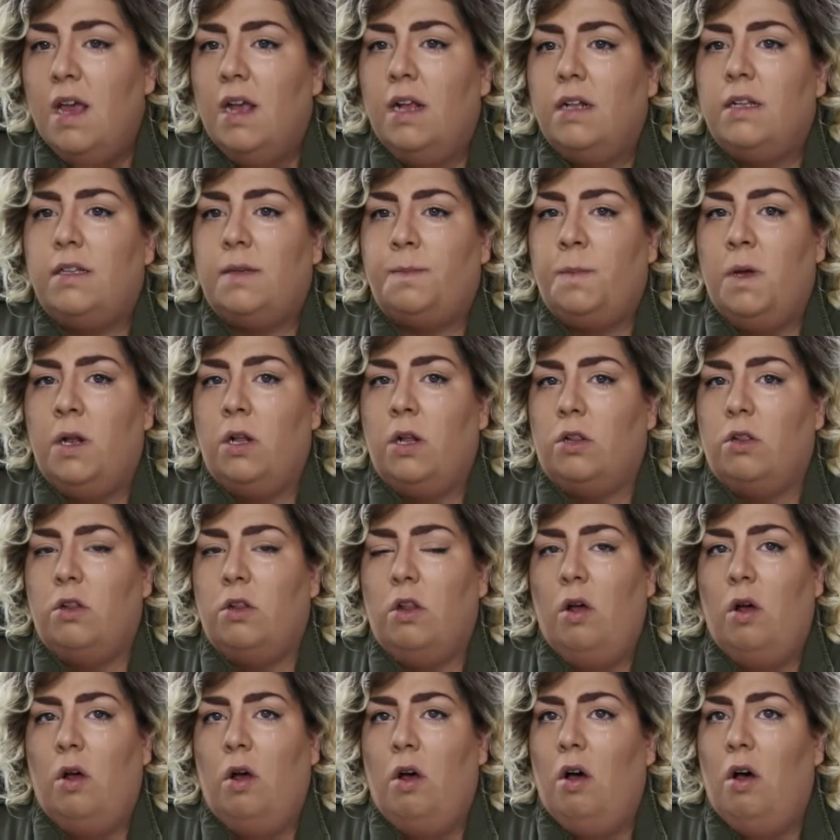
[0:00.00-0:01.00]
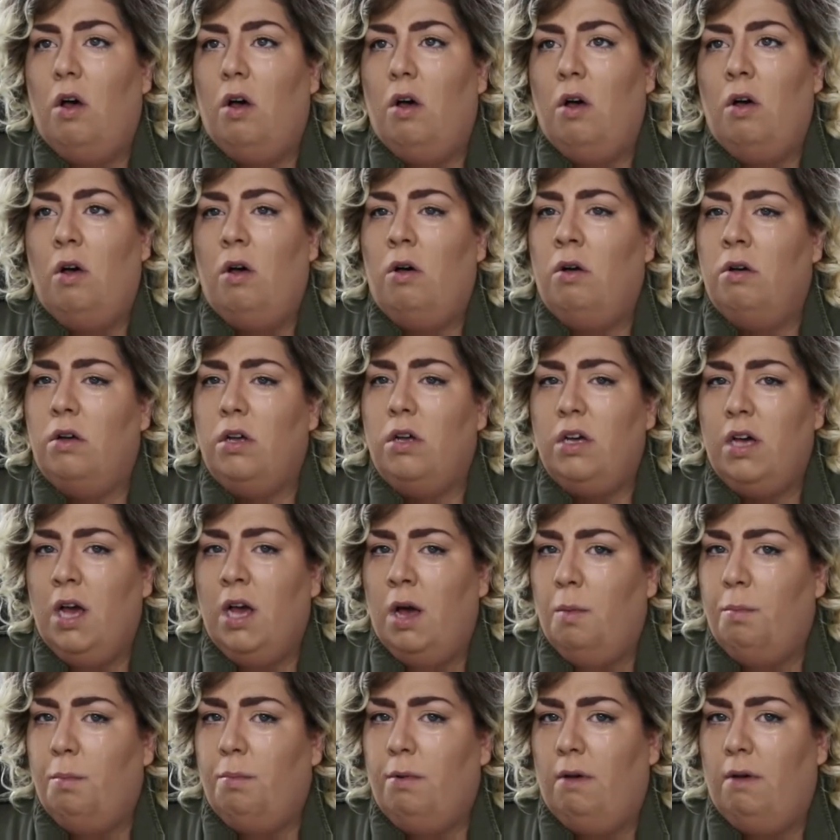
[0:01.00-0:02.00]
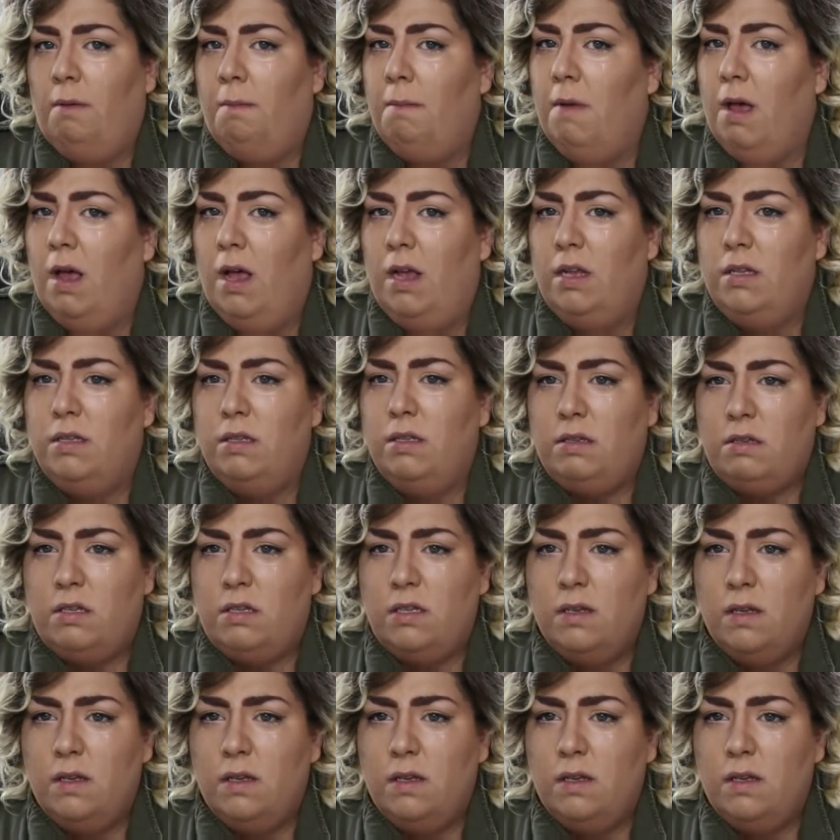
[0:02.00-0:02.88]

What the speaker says: it's been a long couple months.